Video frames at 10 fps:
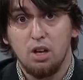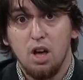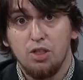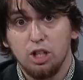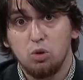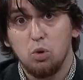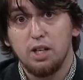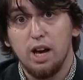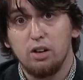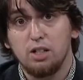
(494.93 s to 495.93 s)
This would
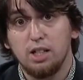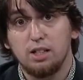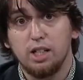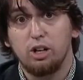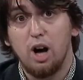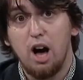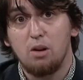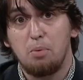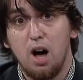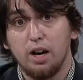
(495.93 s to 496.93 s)
guarantee zero
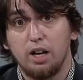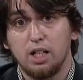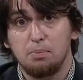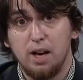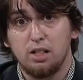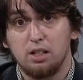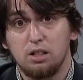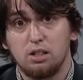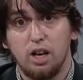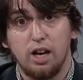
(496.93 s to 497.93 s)
out-of-pocket
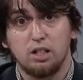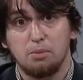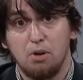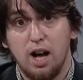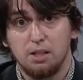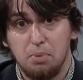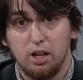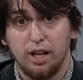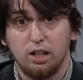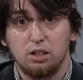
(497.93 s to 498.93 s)
expenses and surprise
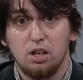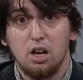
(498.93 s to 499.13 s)
billings,